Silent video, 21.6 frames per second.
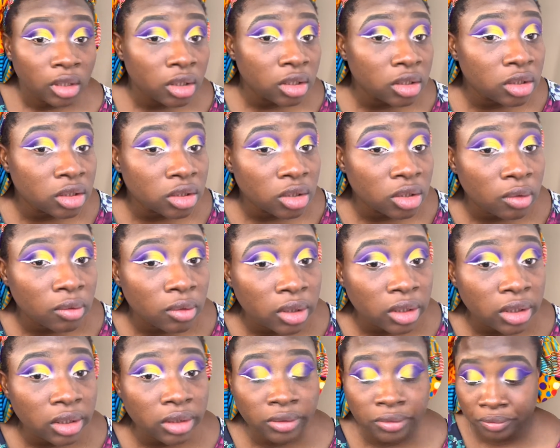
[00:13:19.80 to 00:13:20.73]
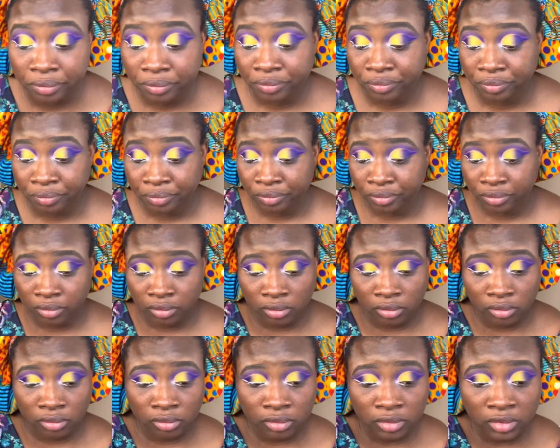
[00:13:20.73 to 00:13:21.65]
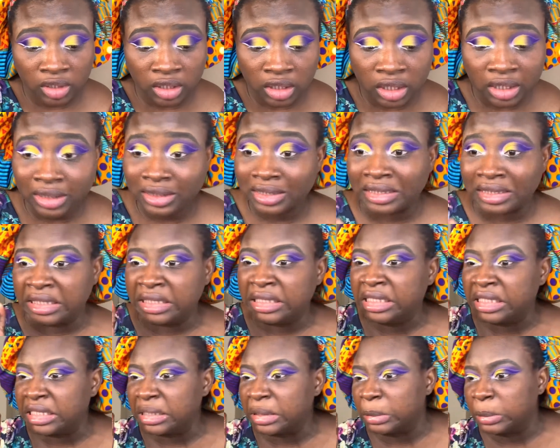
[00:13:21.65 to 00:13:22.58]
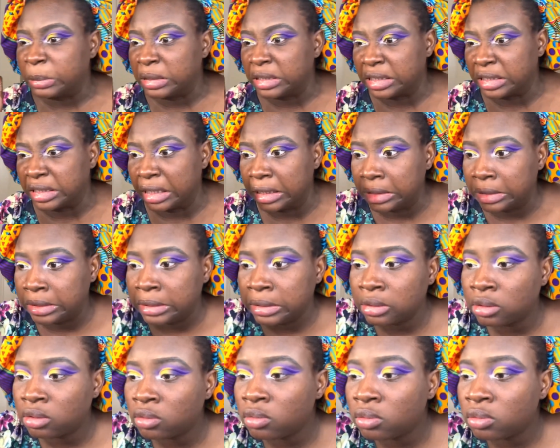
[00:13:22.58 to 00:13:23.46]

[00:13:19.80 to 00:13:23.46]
This is not working. This is not working.